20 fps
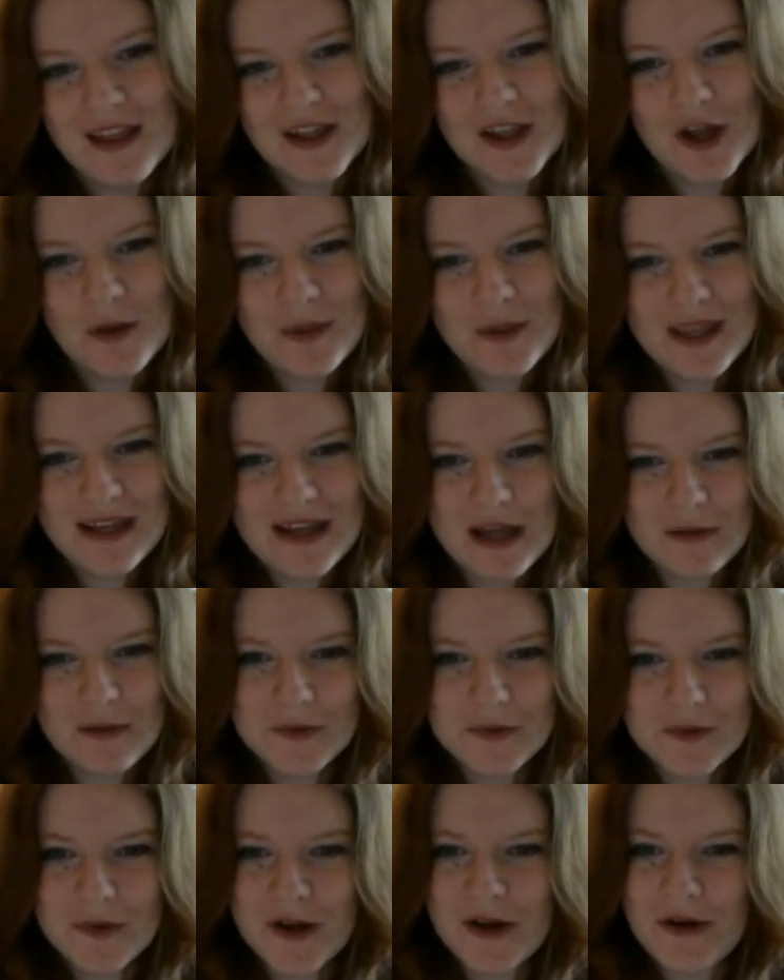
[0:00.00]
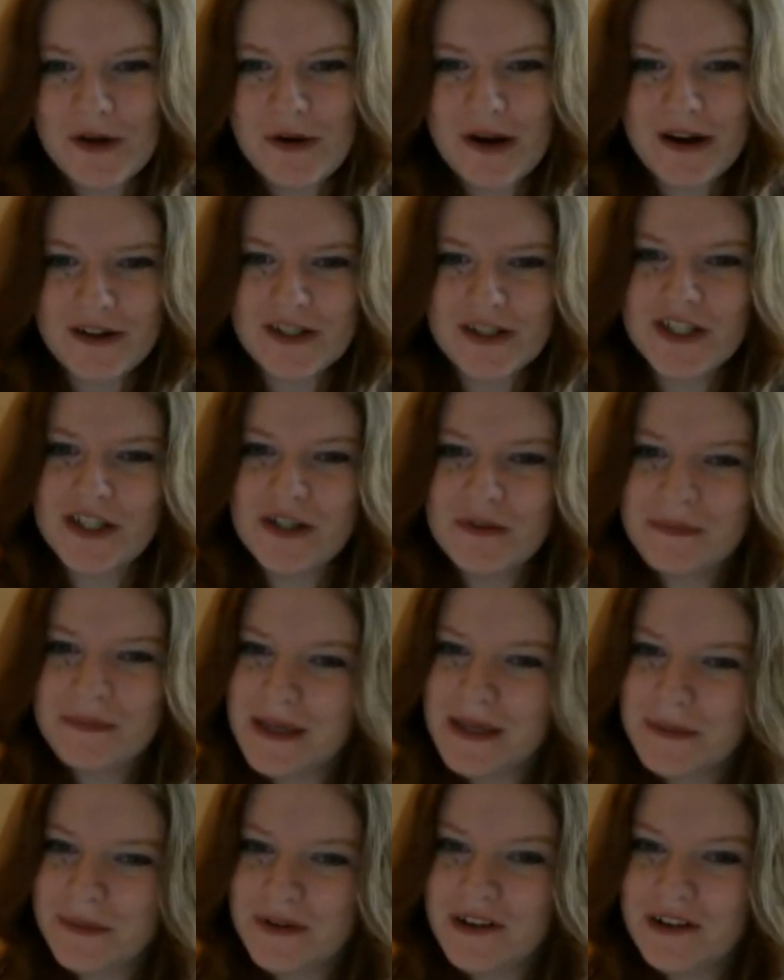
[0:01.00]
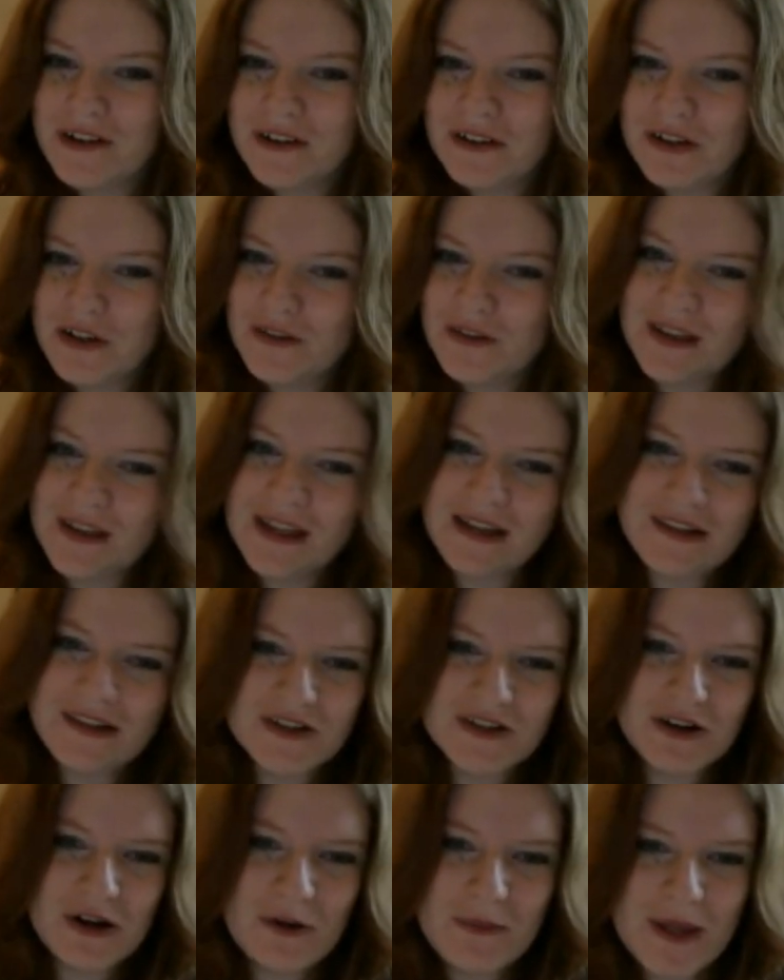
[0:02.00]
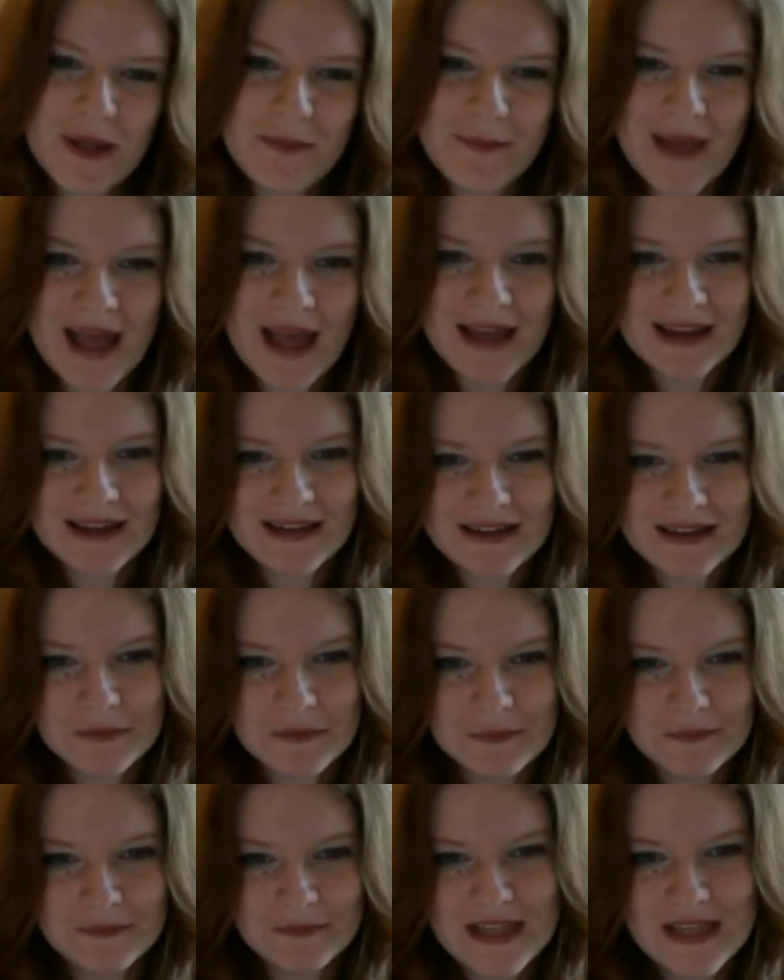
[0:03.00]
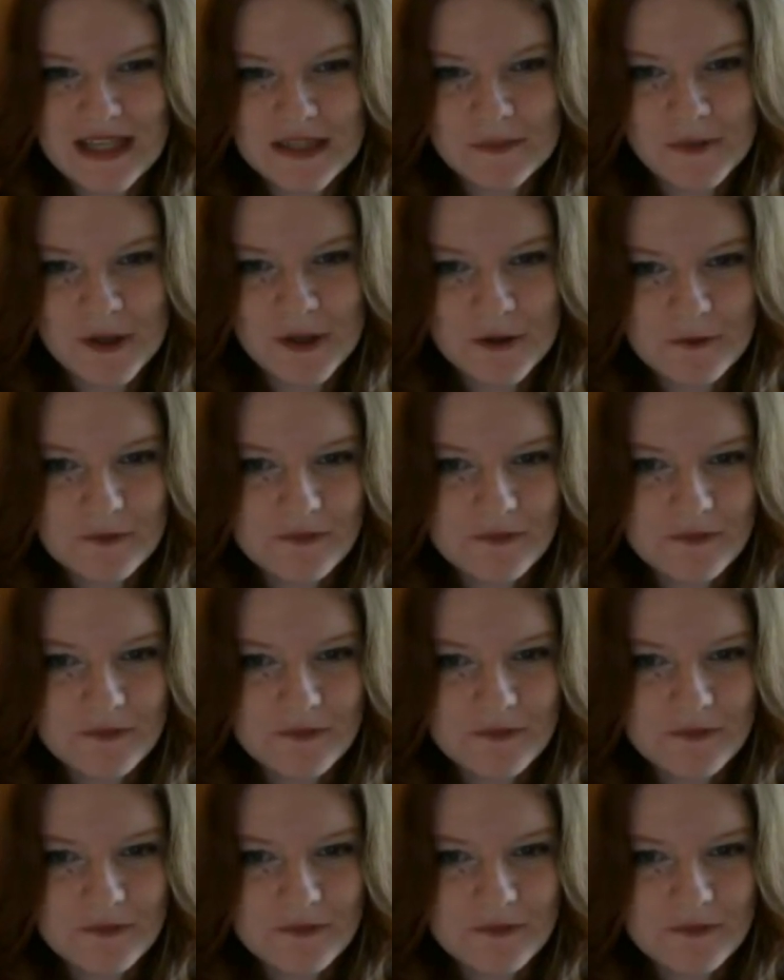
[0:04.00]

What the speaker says: Kobe and Helmeppo are 2 people Luffy and Zoro met back in East Blue.